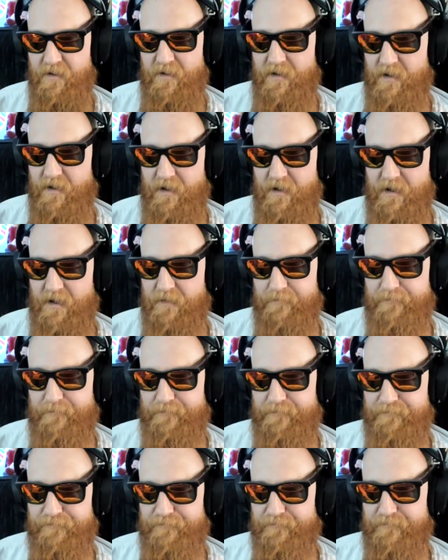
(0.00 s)
uh
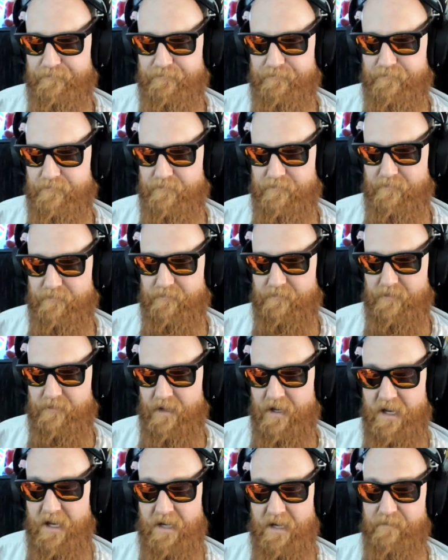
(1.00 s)
I
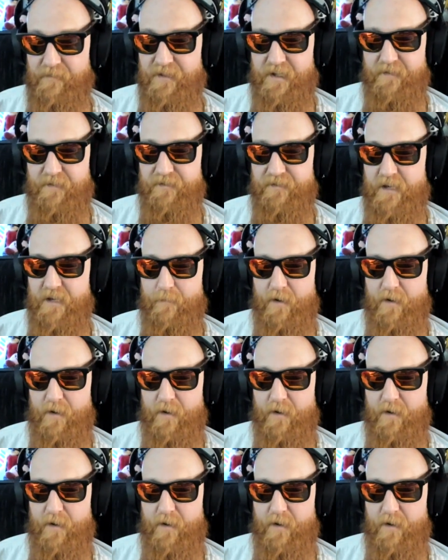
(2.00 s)
can't even think of his name right